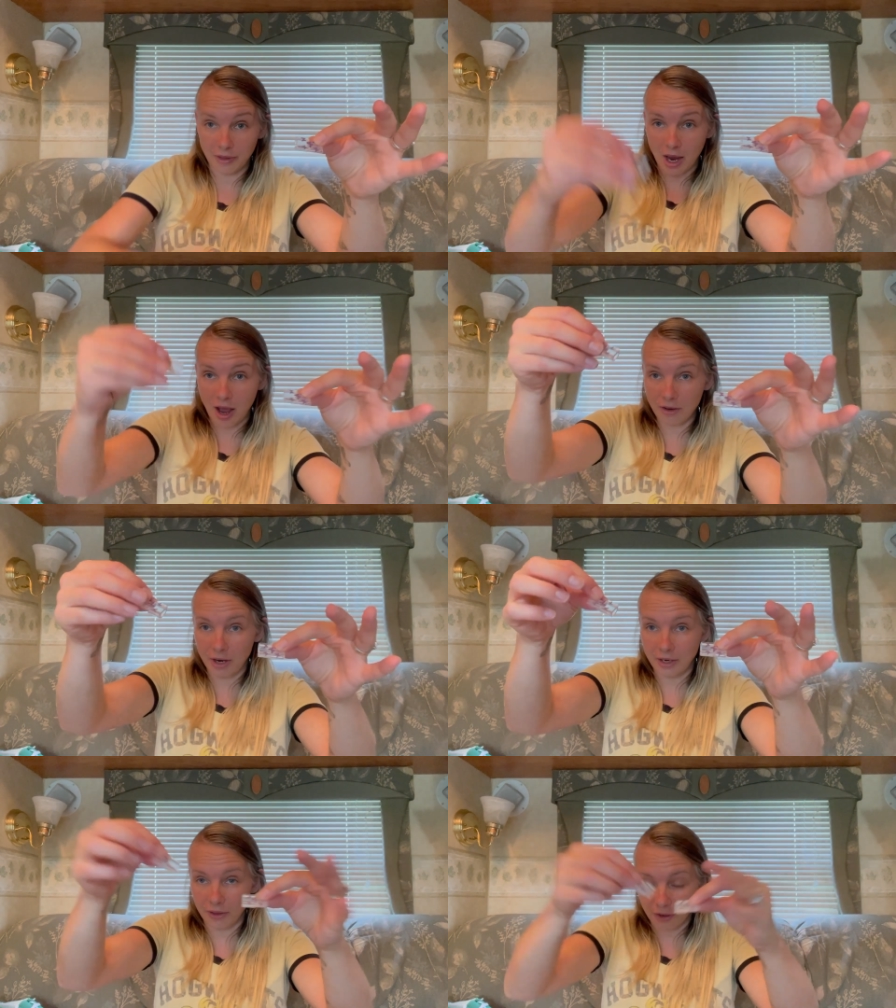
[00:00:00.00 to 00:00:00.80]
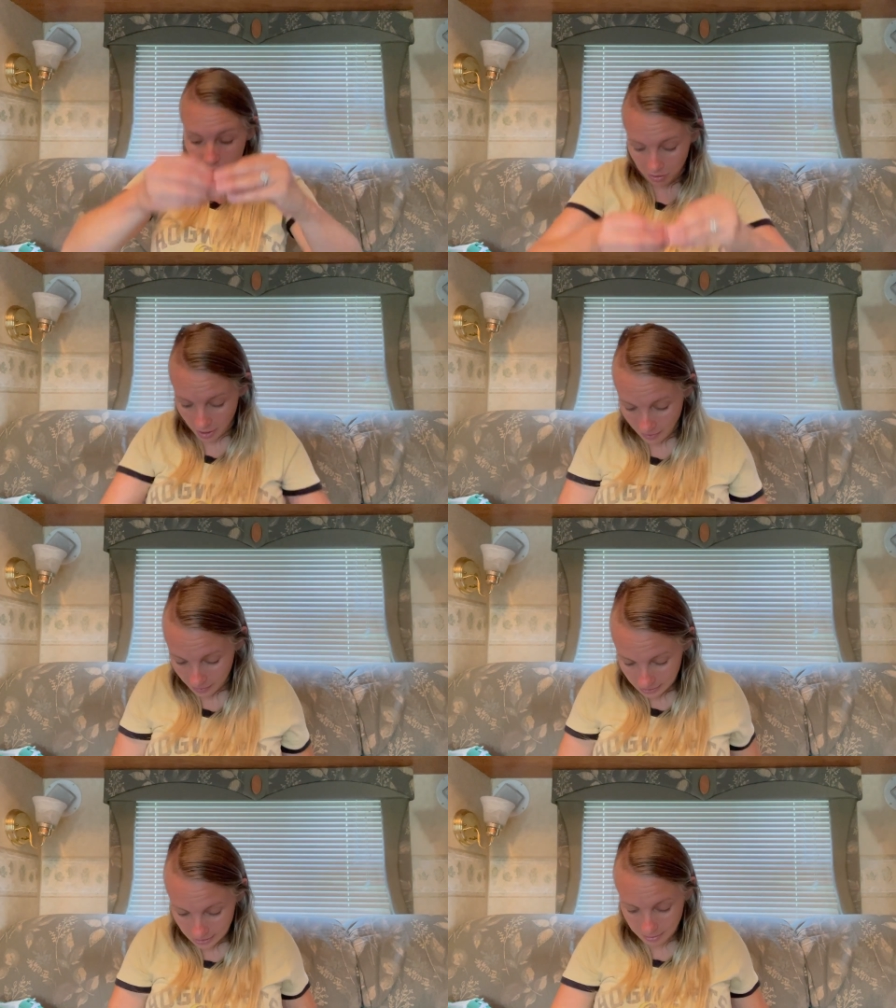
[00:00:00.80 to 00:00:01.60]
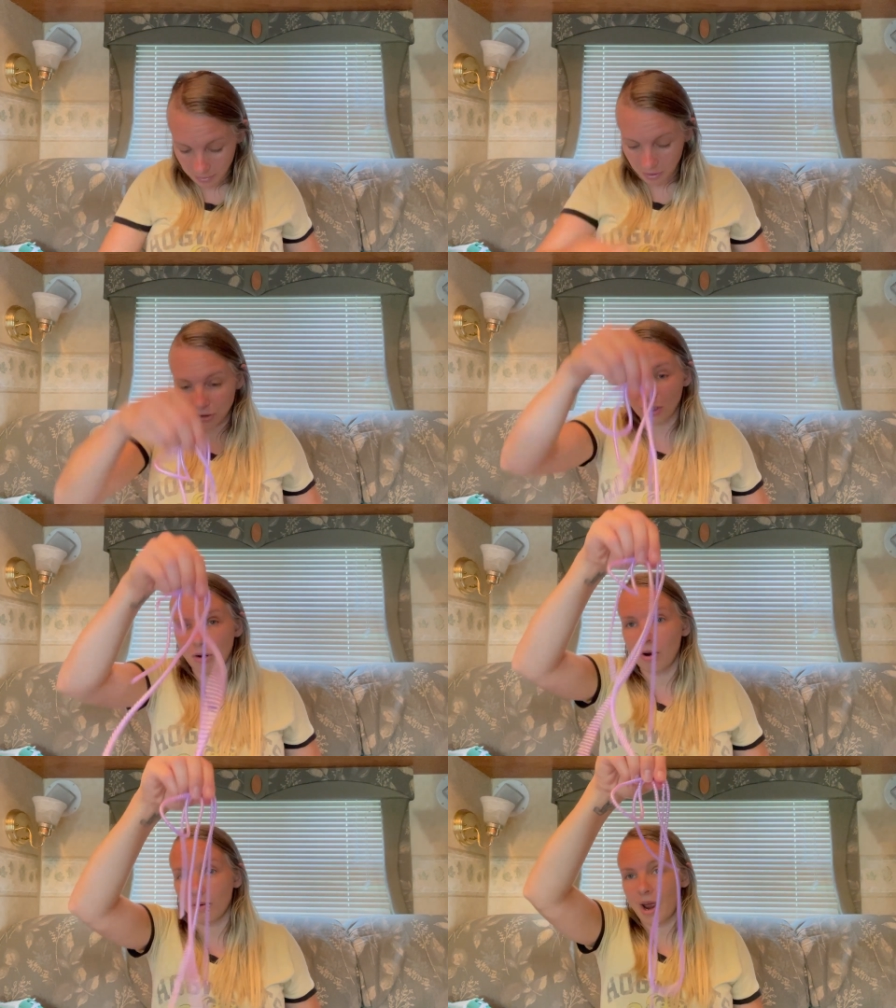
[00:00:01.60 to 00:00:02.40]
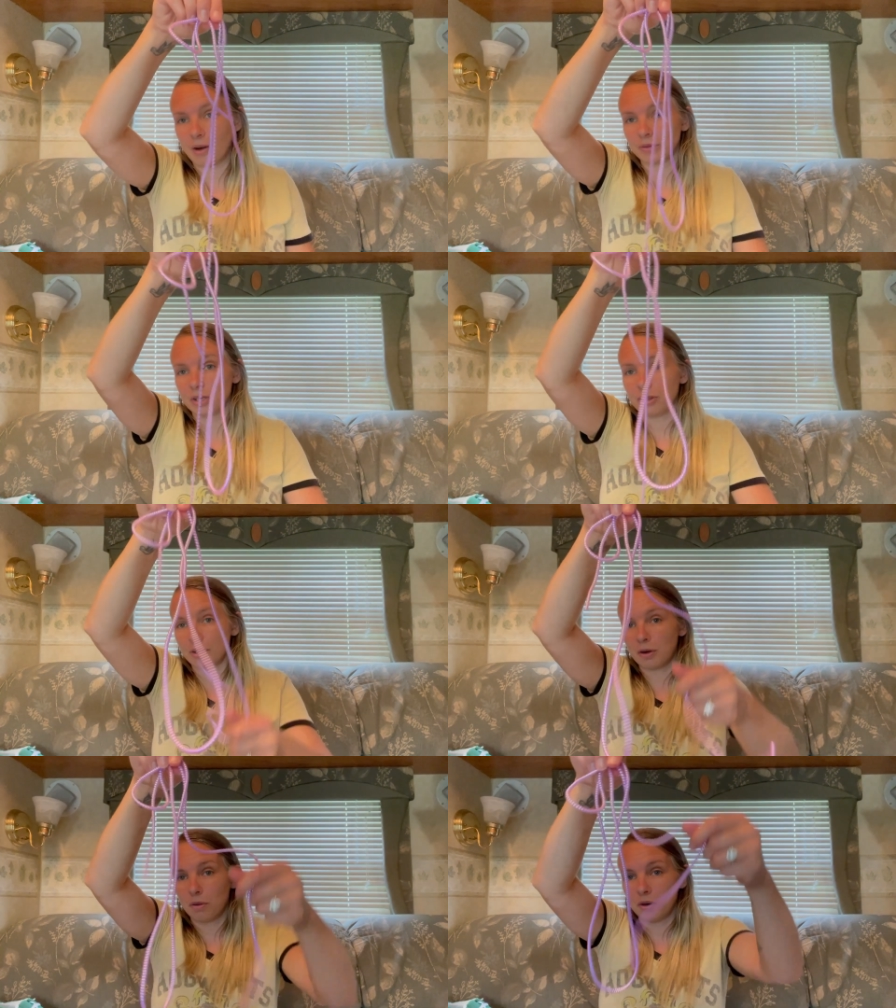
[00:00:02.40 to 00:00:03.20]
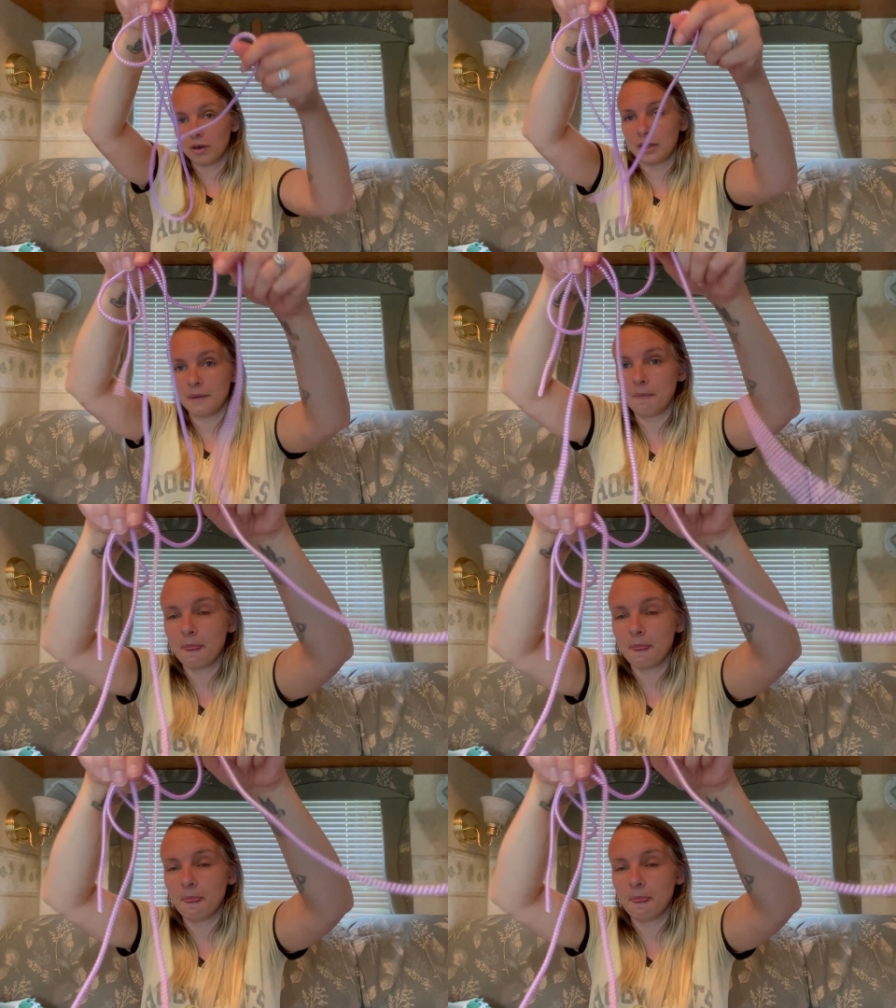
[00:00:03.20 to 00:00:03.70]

the other end of the cord and this is supposed to go around the cord.